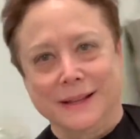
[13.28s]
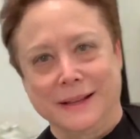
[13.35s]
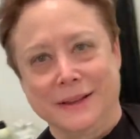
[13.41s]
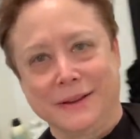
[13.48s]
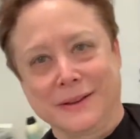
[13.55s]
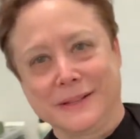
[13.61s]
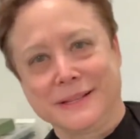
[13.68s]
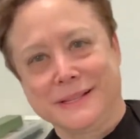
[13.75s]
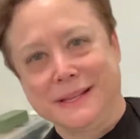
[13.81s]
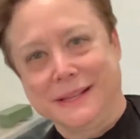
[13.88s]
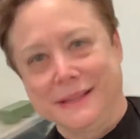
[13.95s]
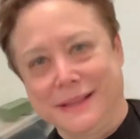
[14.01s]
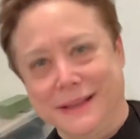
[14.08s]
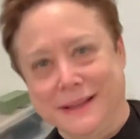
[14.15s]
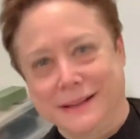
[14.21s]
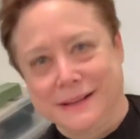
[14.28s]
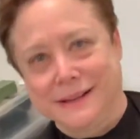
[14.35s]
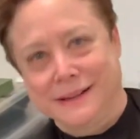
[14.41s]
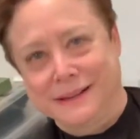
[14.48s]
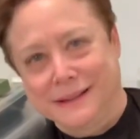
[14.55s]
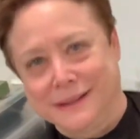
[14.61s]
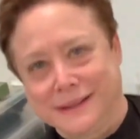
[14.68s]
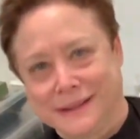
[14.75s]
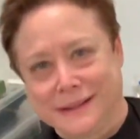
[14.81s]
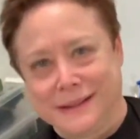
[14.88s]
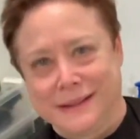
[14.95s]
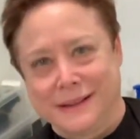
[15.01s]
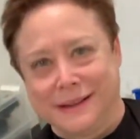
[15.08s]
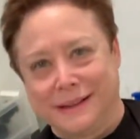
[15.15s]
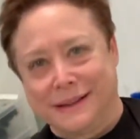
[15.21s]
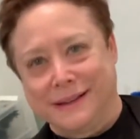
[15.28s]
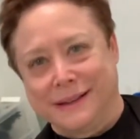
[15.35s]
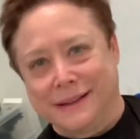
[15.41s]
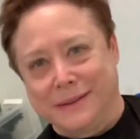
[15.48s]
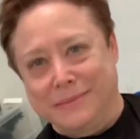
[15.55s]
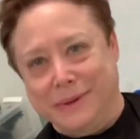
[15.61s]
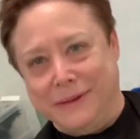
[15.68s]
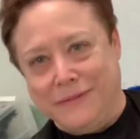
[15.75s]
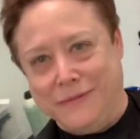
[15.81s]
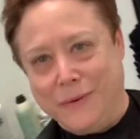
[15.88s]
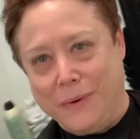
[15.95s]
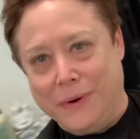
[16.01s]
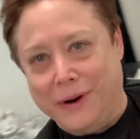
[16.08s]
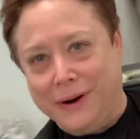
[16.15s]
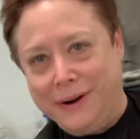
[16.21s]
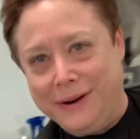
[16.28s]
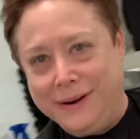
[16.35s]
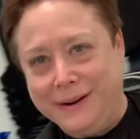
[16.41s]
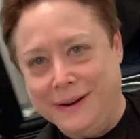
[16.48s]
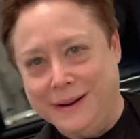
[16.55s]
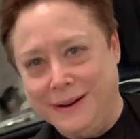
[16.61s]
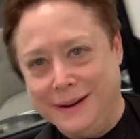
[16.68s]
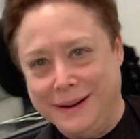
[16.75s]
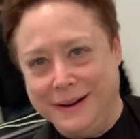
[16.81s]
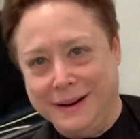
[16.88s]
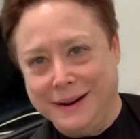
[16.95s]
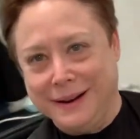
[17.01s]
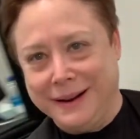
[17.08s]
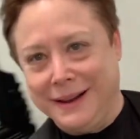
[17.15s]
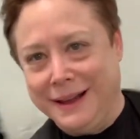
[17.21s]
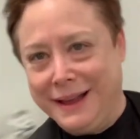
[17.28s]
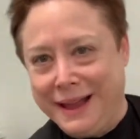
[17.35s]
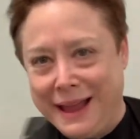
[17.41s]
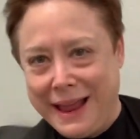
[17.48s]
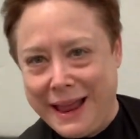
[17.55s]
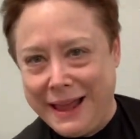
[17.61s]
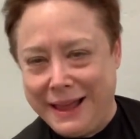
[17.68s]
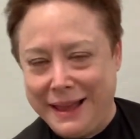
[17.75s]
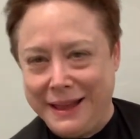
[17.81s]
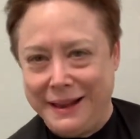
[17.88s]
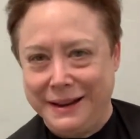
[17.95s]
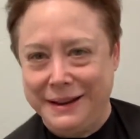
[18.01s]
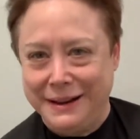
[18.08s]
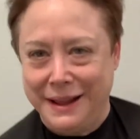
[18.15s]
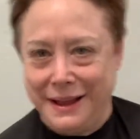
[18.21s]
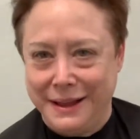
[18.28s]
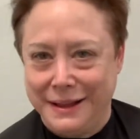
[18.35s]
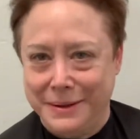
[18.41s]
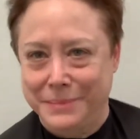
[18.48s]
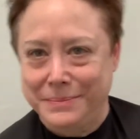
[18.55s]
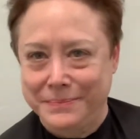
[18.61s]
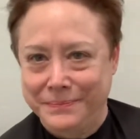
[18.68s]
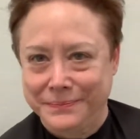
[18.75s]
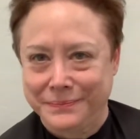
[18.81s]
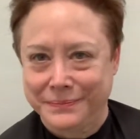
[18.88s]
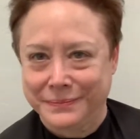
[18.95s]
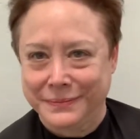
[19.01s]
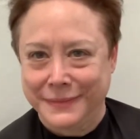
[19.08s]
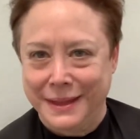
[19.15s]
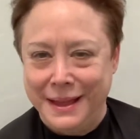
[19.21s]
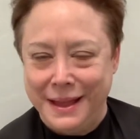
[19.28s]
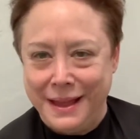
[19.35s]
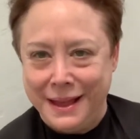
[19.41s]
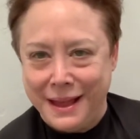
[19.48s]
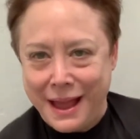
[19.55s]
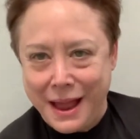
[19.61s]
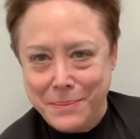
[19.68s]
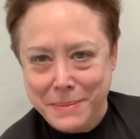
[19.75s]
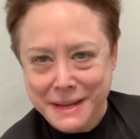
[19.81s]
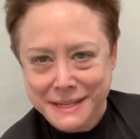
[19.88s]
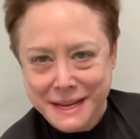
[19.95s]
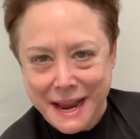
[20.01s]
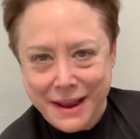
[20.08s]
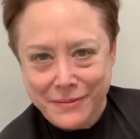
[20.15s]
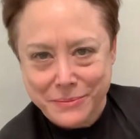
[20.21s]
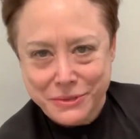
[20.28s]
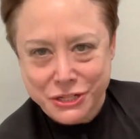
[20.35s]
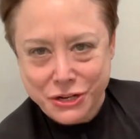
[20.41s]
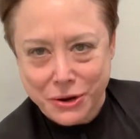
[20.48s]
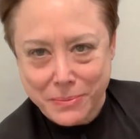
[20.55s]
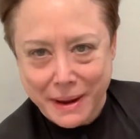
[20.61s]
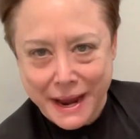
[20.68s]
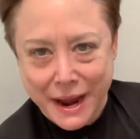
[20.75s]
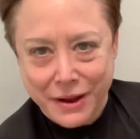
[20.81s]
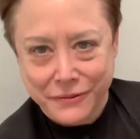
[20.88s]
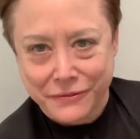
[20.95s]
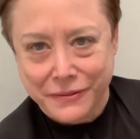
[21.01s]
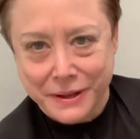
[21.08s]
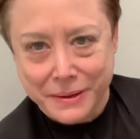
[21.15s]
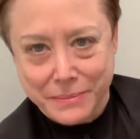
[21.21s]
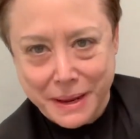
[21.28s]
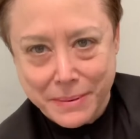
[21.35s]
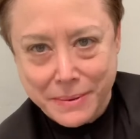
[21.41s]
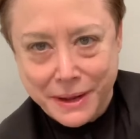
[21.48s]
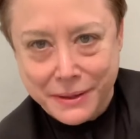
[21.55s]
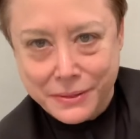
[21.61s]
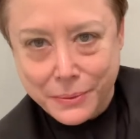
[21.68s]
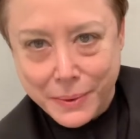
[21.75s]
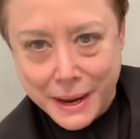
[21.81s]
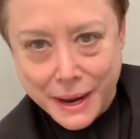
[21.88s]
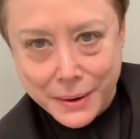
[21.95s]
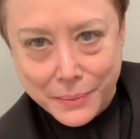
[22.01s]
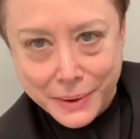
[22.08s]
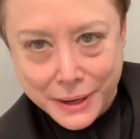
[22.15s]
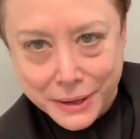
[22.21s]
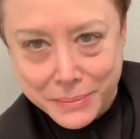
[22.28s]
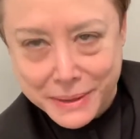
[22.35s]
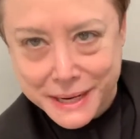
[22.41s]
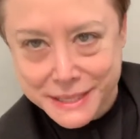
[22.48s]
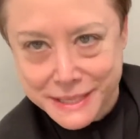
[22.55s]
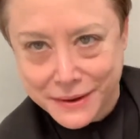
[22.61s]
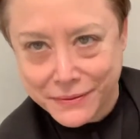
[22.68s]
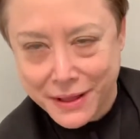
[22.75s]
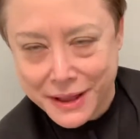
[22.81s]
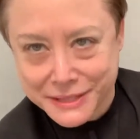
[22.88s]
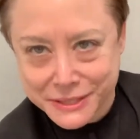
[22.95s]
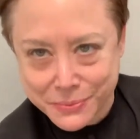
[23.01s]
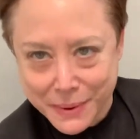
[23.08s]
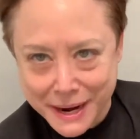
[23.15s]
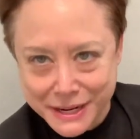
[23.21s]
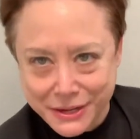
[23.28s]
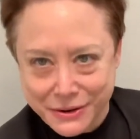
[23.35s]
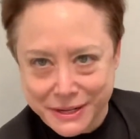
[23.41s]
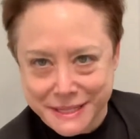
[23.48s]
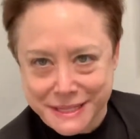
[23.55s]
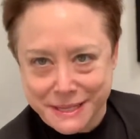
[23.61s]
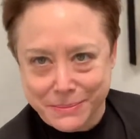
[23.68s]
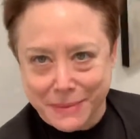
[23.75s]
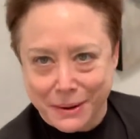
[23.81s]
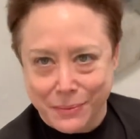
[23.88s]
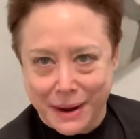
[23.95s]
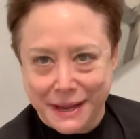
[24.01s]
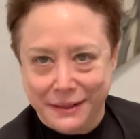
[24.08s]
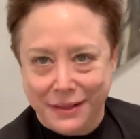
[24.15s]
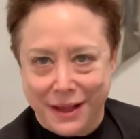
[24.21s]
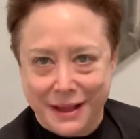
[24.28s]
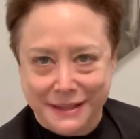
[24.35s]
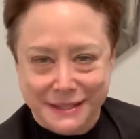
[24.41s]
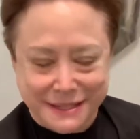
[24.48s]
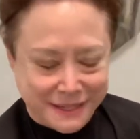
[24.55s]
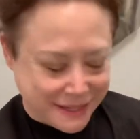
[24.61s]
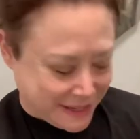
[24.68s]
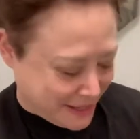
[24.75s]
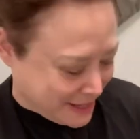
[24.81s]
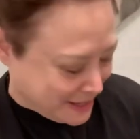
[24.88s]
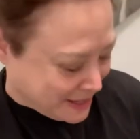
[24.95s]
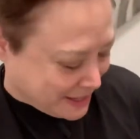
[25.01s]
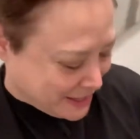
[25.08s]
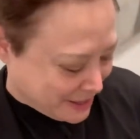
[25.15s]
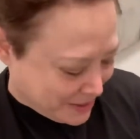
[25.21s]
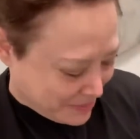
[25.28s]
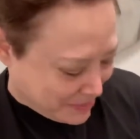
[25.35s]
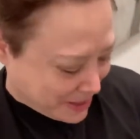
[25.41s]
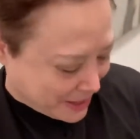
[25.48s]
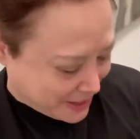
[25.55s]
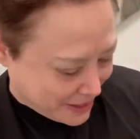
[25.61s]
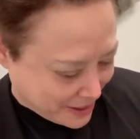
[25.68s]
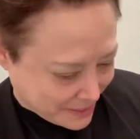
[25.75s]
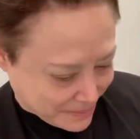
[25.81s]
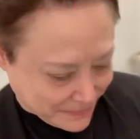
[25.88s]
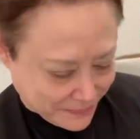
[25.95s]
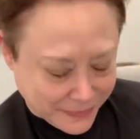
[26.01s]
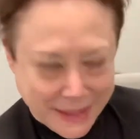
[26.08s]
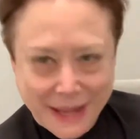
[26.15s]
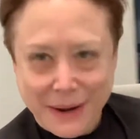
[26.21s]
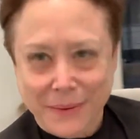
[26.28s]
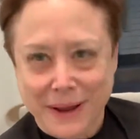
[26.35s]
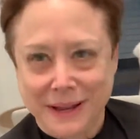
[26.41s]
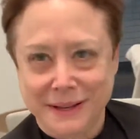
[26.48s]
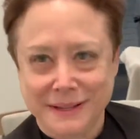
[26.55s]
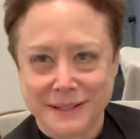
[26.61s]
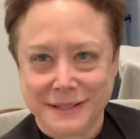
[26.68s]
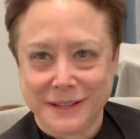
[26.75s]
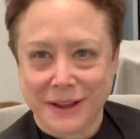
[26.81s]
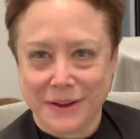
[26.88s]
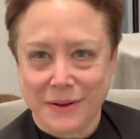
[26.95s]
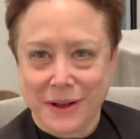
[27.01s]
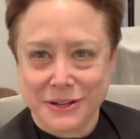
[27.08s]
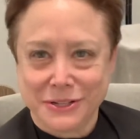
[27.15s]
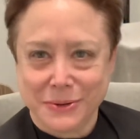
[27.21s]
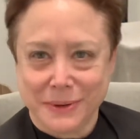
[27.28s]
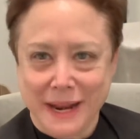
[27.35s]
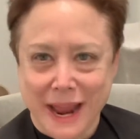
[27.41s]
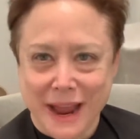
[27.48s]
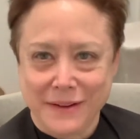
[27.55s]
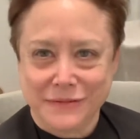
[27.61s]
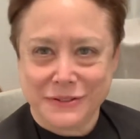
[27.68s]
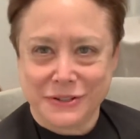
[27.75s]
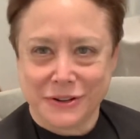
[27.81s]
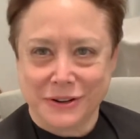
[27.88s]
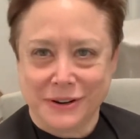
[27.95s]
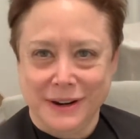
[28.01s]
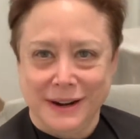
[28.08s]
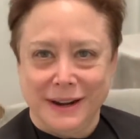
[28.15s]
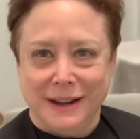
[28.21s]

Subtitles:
You can see the before. And I meant to have him show my outfit. Maybe on the way I will, because I've lost weight, and you can see my weight loss. But anyways, so I'll do an after.